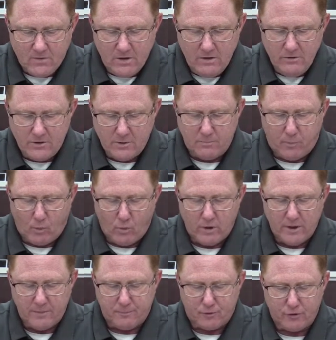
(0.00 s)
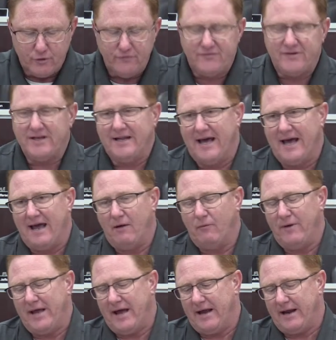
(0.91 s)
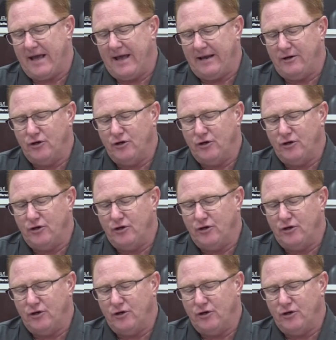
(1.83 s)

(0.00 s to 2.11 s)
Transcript: The board approved today, we had a